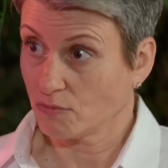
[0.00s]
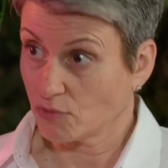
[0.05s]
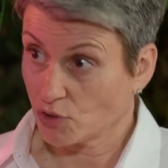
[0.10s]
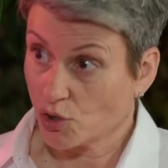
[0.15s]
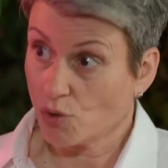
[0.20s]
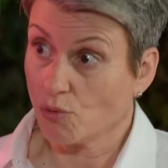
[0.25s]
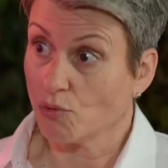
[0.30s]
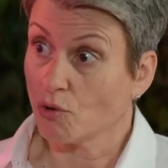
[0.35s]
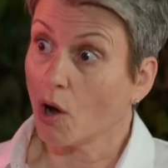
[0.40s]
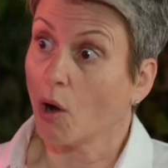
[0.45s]

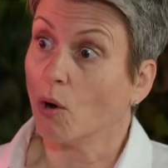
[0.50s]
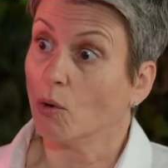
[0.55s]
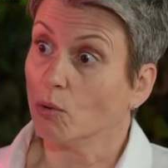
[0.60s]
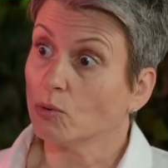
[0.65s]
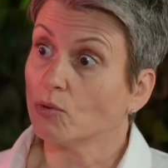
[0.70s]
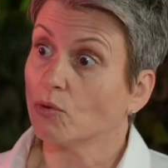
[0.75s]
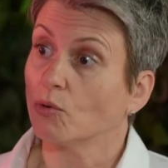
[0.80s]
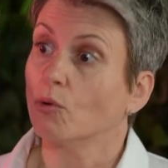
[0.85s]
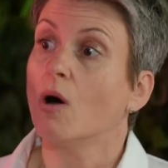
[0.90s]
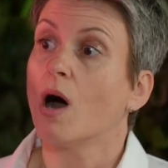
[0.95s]
too
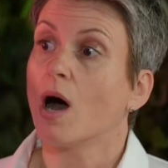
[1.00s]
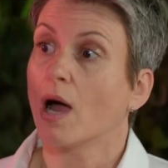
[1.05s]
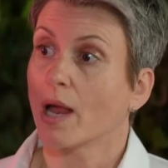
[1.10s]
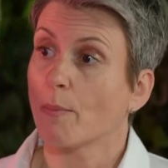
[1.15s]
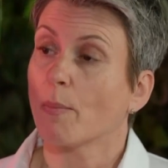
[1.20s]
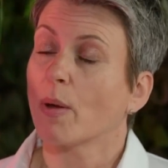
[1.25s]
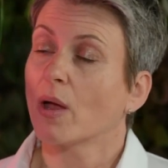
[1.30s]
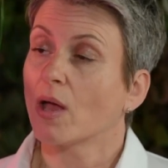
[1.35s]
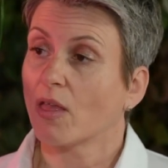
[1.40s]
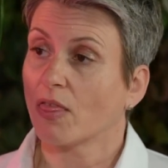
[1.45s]
cold, or
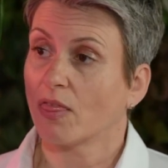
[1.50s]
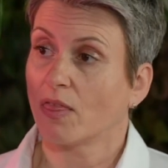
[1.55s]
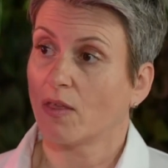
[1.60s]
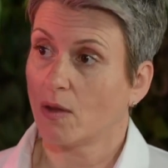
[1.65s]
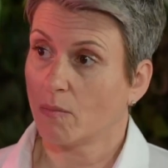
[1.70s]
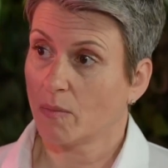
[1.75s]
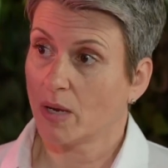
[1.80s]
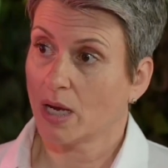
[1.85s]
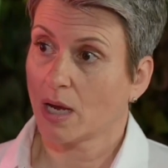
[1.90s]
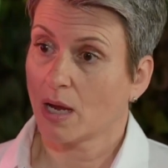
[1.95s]

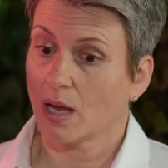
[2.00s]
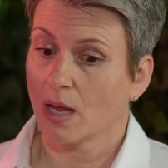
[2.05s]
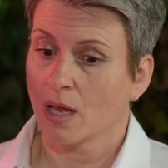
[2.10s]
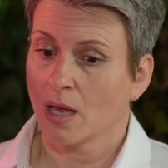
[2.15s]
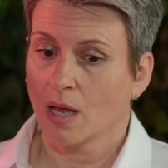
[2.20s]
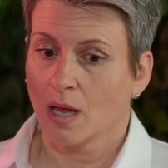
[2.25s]
hyperthermic.